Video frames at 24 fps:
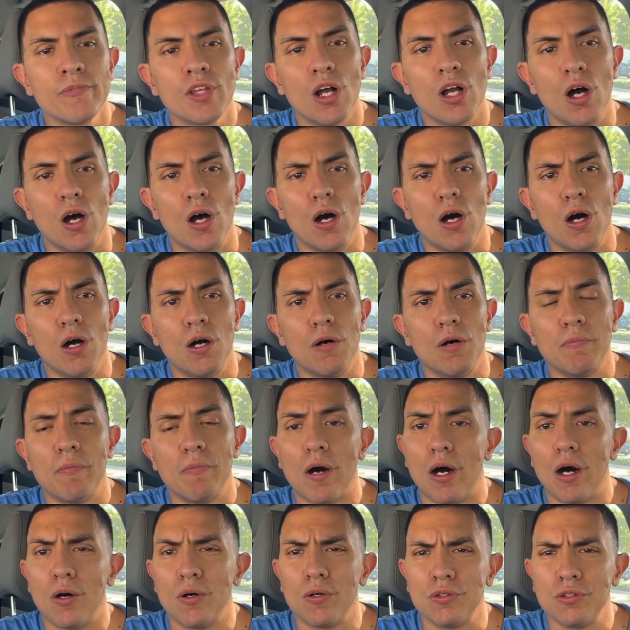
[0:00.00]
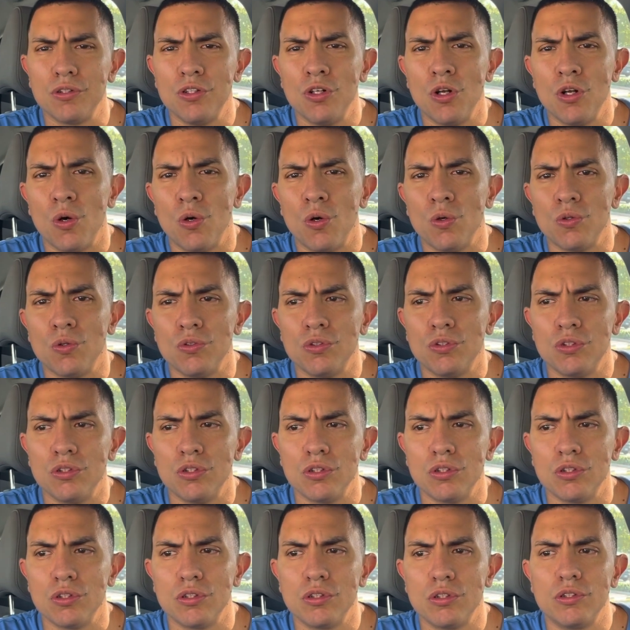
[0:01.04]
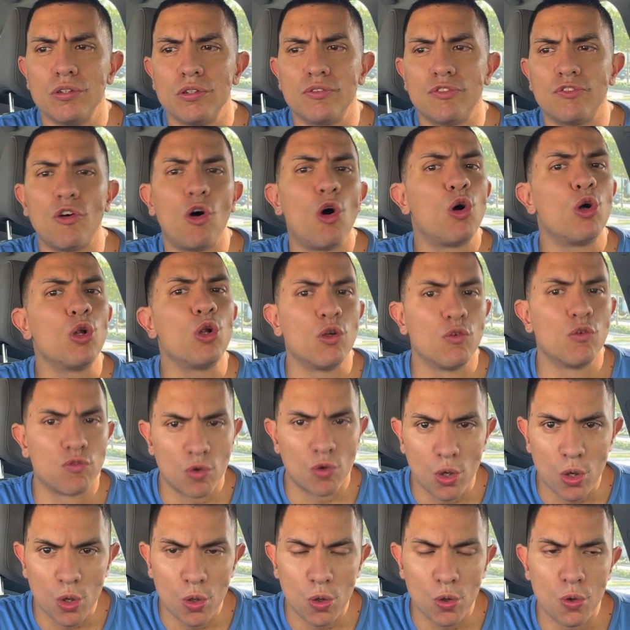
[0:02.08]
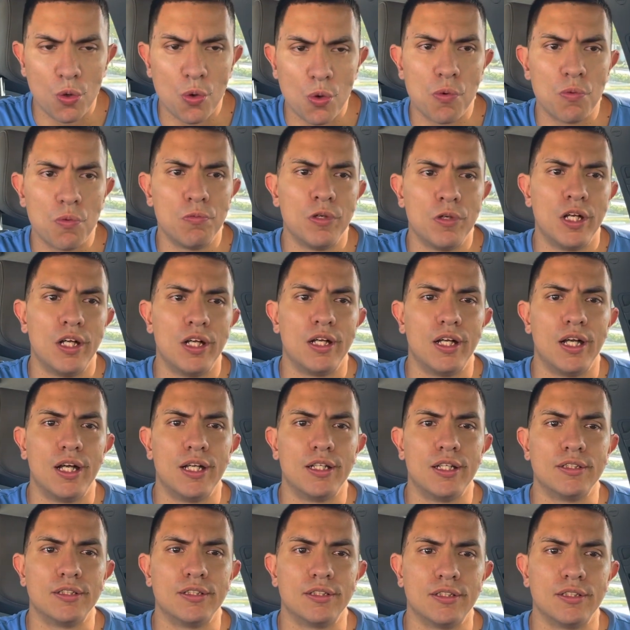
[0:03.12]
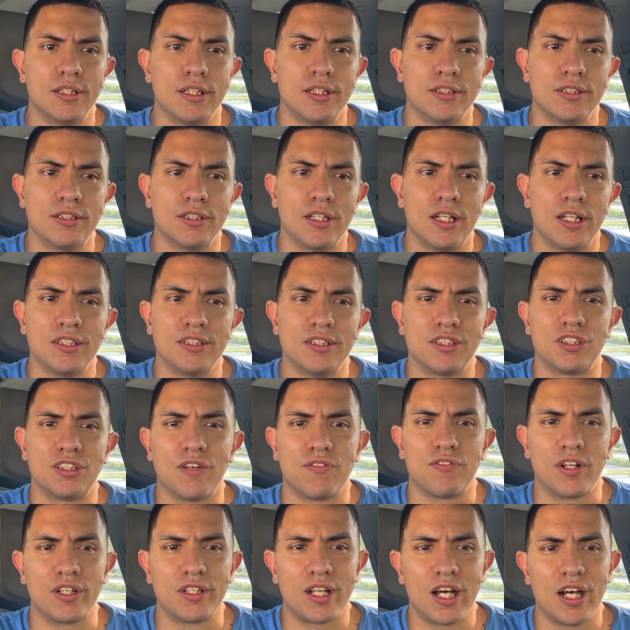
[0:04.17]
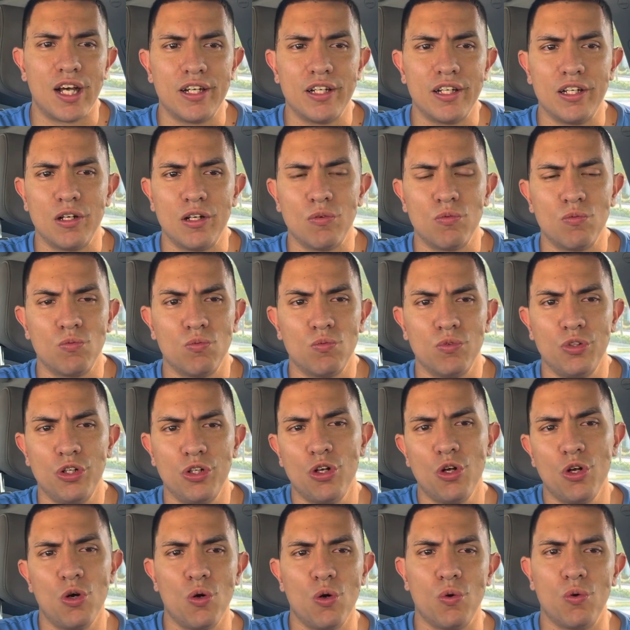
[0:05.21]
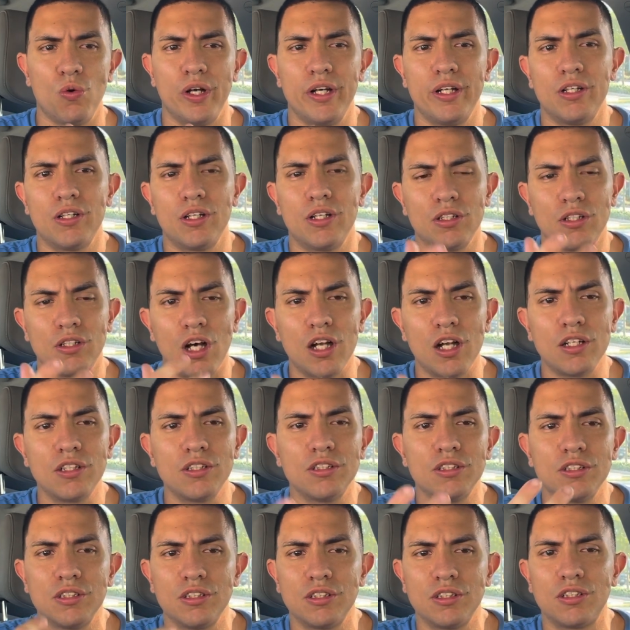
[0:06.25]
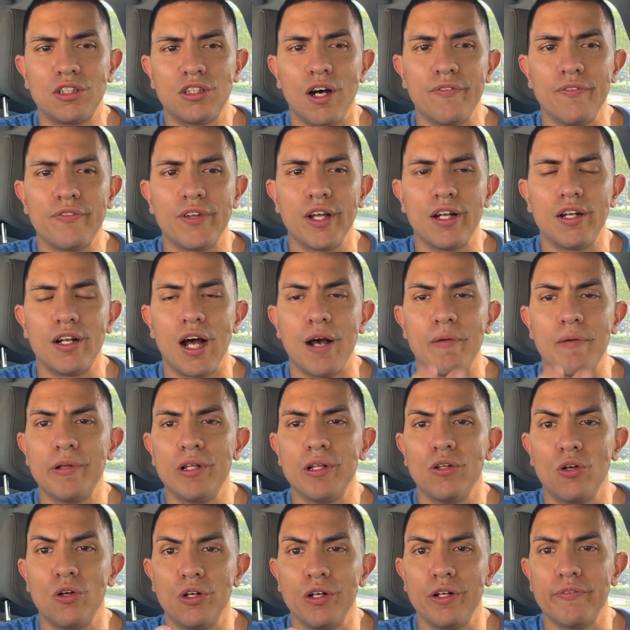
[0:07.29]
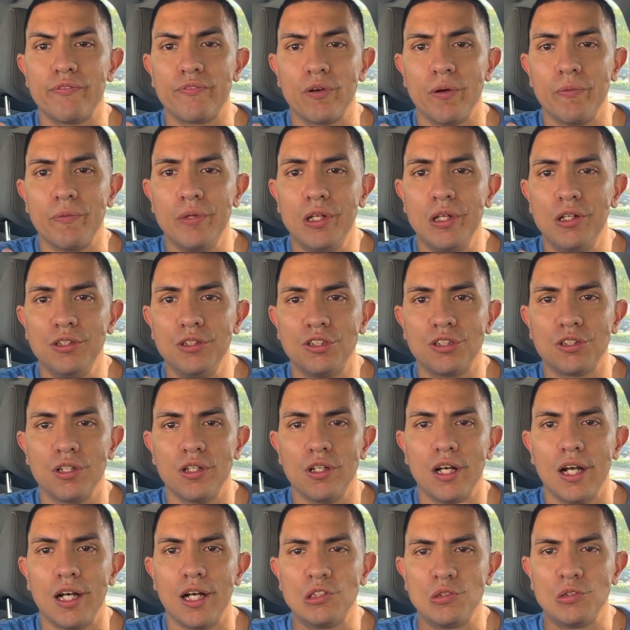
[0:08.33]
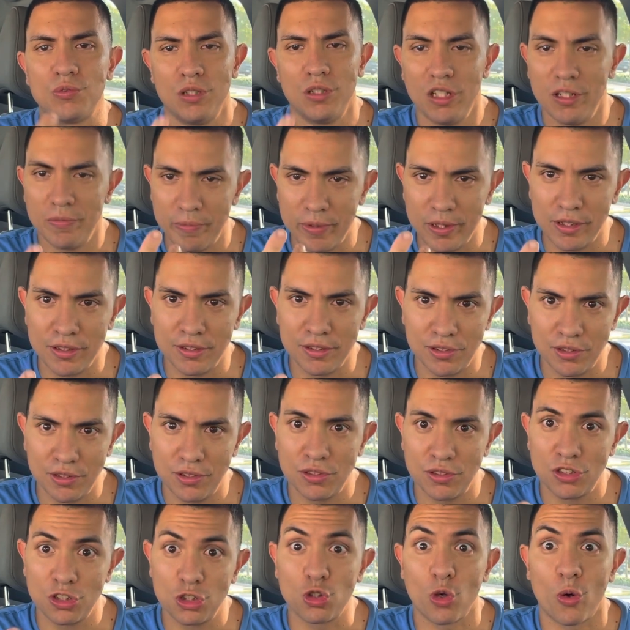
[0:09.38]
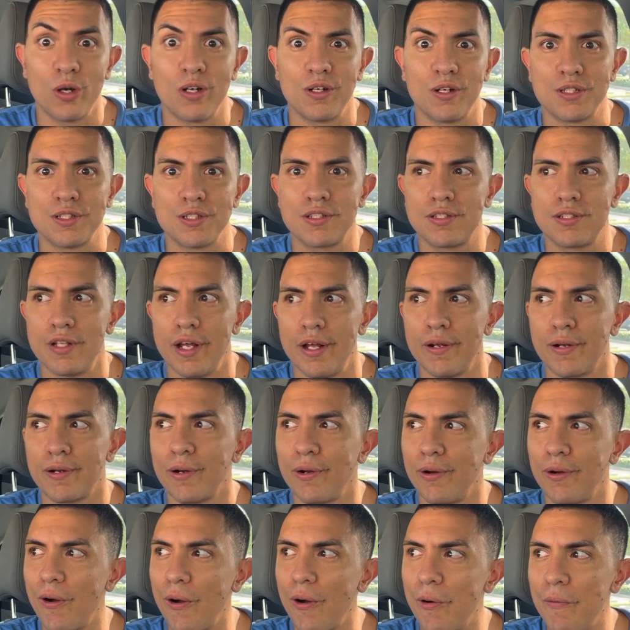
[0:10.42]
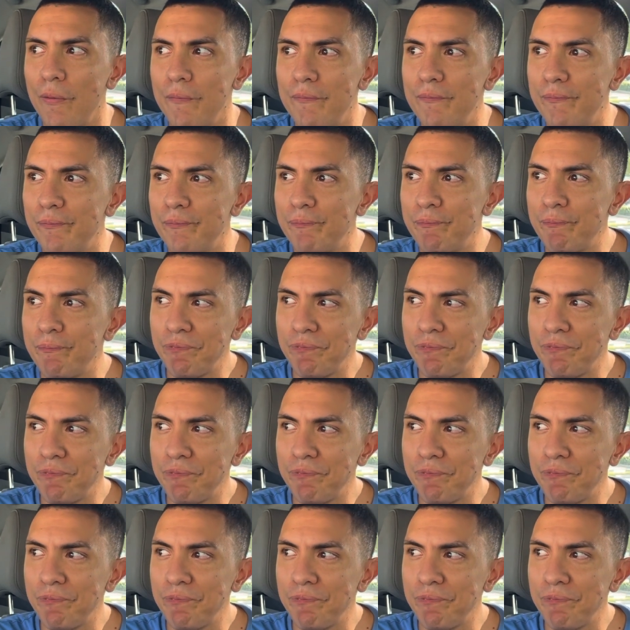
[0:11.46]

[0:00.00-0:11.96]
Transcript: um, about you know the the fall of Rome and, and, and and stuff like that, and then you know and a lot of the stuff that I've been learning from Nietzsche has really been starting to stake. Um,